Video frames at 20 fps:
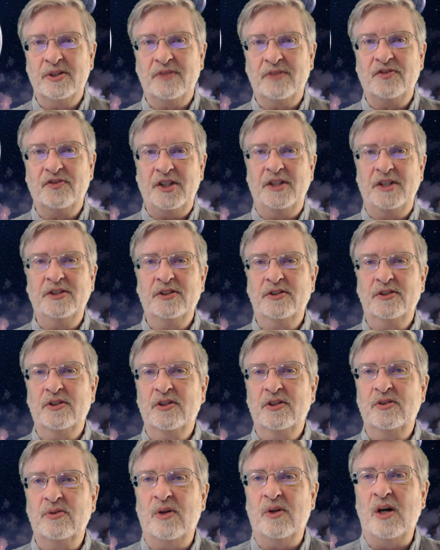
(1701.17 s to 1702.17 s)
If Jesus, the
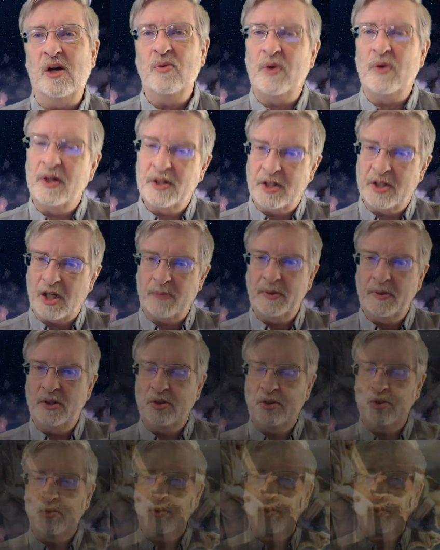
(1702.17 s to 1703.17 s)
strong one, coming to